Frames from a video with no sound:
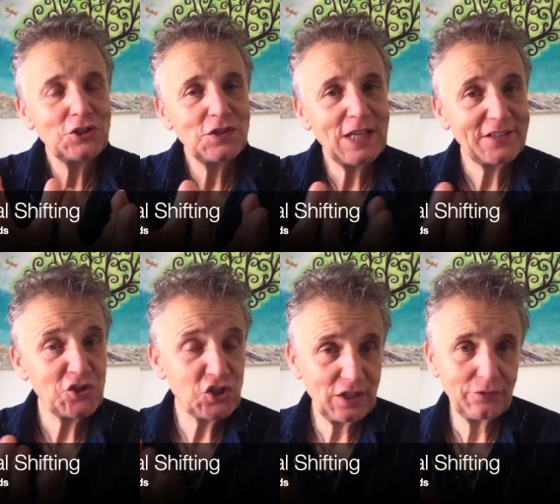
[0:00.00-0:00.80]
that
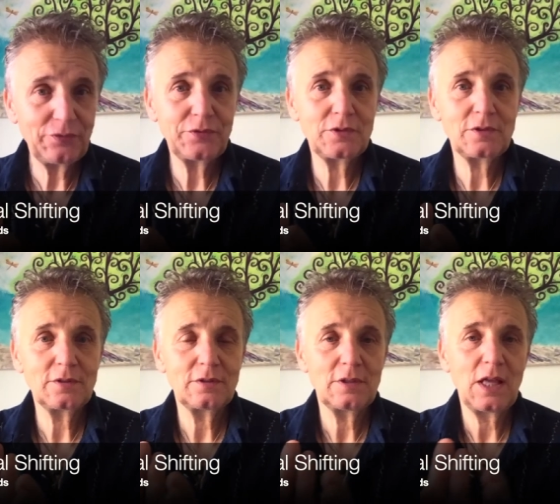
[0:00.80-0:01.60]
shift
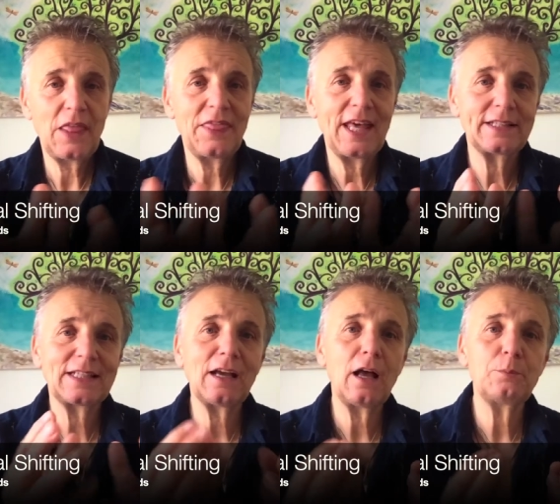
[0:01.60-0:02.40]
that
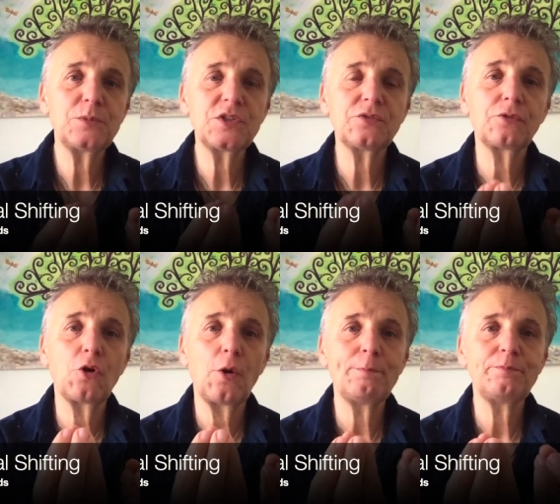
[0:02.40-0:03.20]
comes
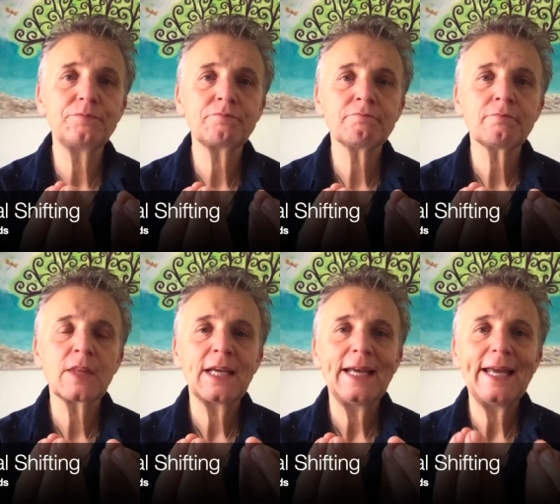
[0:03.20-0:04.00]
from
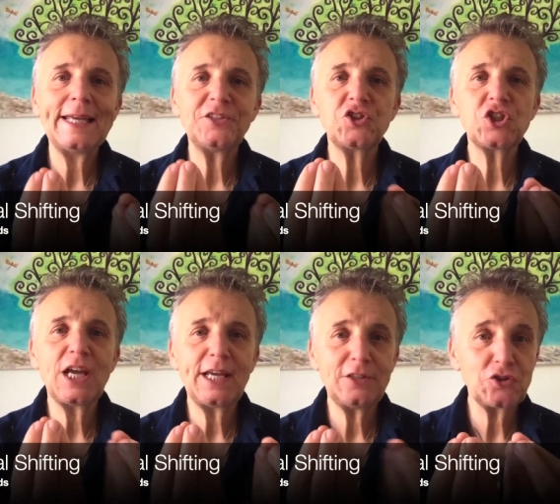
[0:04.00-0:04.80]
a
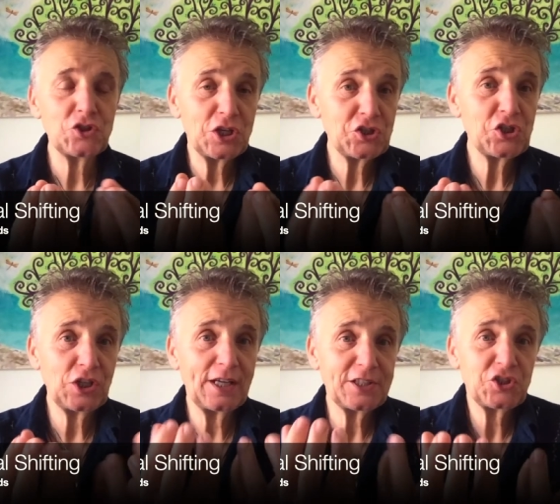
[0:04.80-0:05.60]
change, a, sh
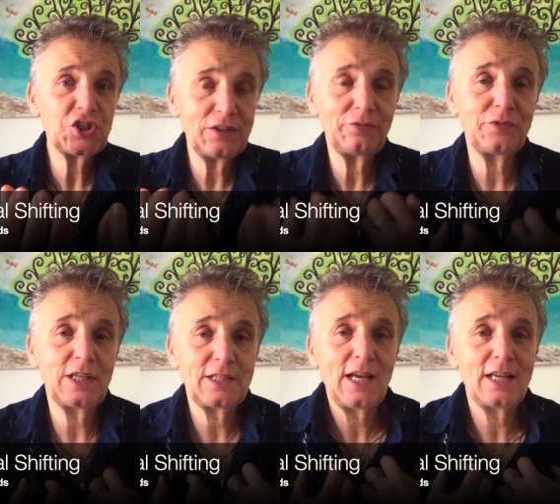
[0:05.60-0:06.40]
a, shift
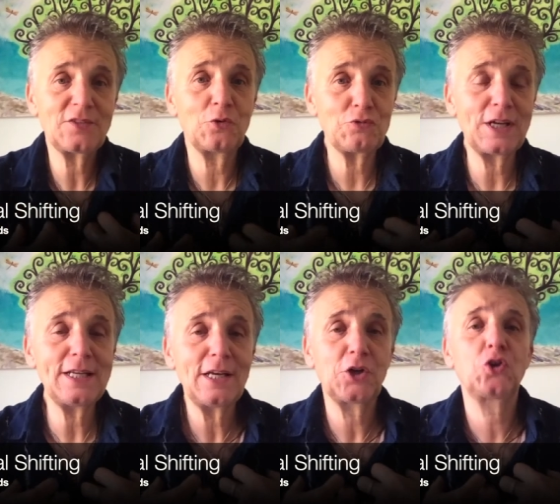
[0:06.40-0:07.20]
that has
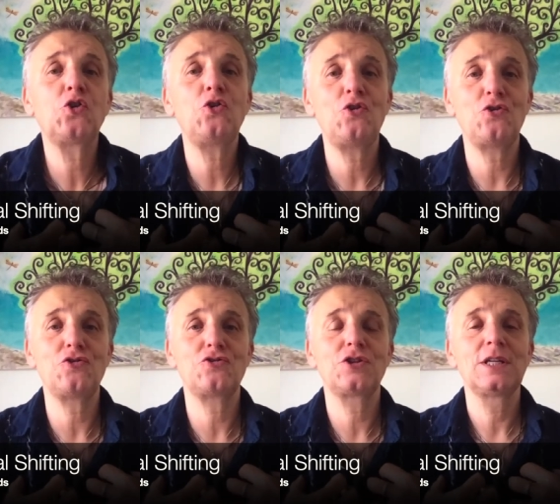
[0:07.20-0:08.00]
already
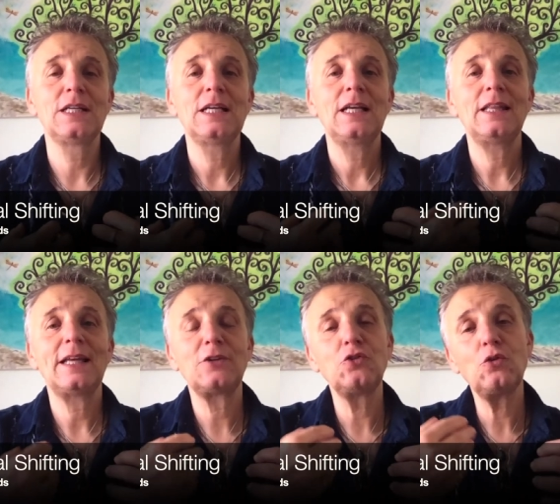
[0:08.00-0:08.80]
occurred
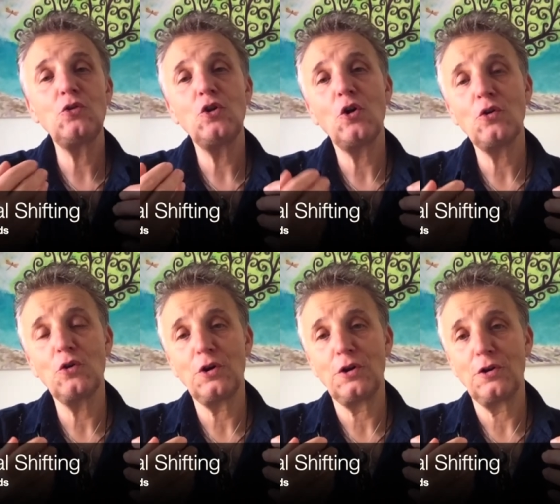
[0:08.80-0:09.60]
that no
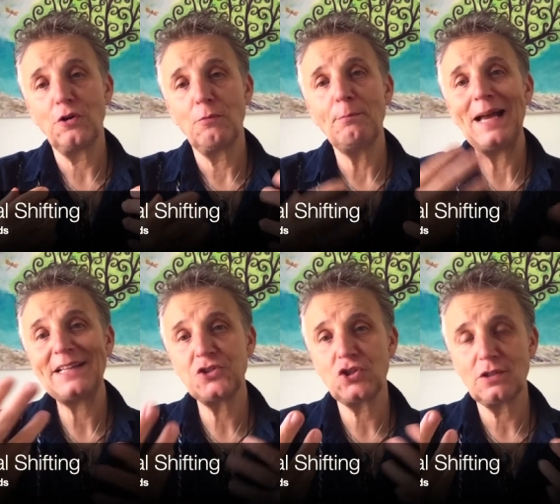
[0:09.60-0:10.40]
longer
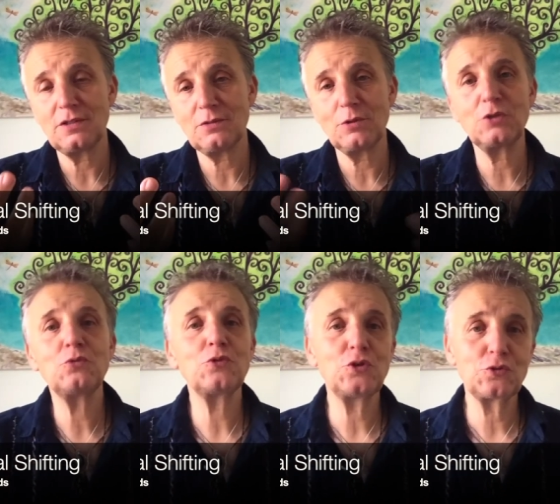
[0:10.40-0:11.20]
matches with
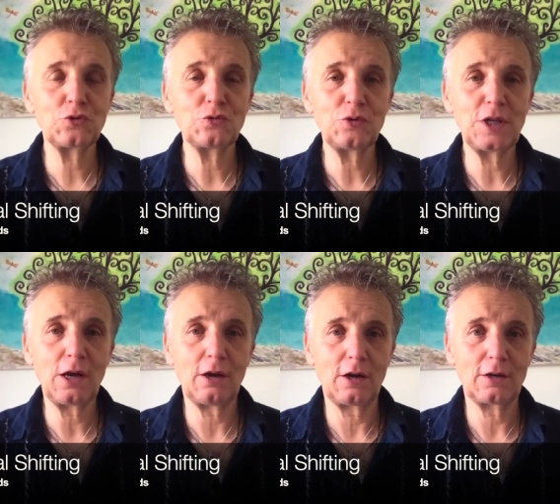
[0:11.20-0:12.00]
who you truly
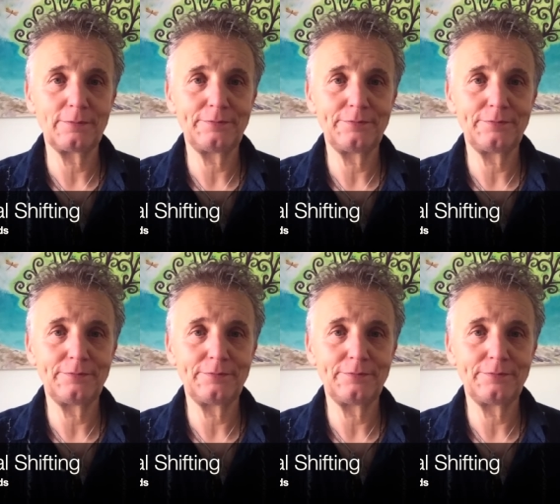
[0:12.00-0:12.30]
are.